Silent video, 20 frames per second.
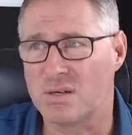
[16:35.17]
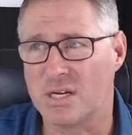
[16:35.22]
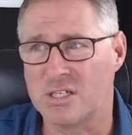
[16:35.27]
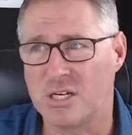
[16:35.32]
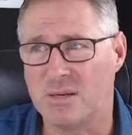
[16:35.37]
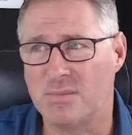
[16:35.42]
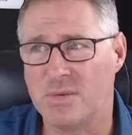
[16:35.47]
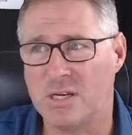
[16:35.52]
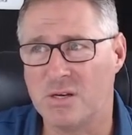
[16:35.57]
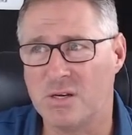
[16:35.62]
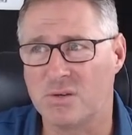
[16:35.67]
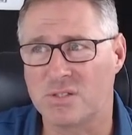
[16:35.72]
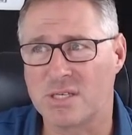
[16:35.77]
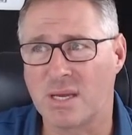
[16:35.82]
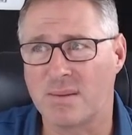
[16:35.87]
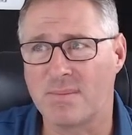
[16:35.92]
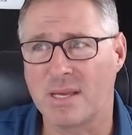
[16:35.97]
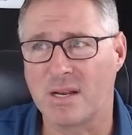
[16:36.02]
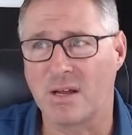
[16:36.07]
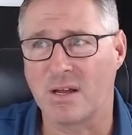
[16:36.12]
a chimney or
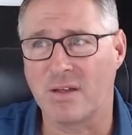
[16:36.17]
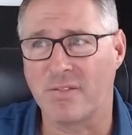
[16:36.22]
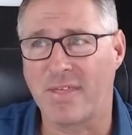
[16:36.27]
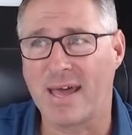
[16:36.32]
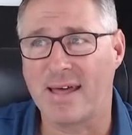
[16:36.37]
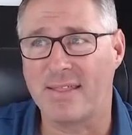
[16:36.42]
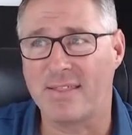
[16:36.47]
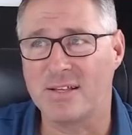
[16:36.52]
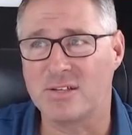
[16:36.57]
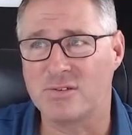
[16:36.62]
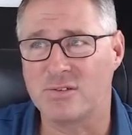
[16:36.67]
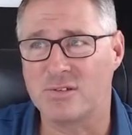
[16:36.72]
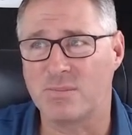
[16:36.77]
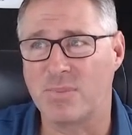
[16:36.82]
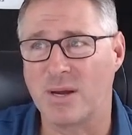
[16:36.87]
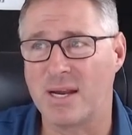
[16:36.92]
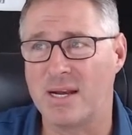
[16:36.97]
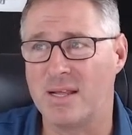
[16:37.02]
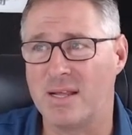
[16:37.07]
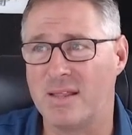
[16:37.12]
something like that, this is a
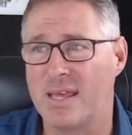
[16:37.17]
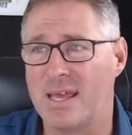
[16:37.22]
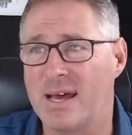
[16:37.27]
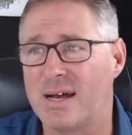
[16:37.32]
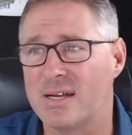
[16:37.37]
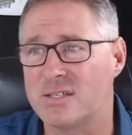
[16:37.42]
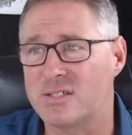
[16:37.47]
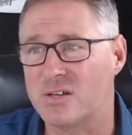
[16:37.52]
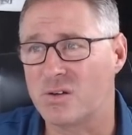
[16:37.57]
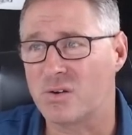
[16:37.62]
pain in the ass.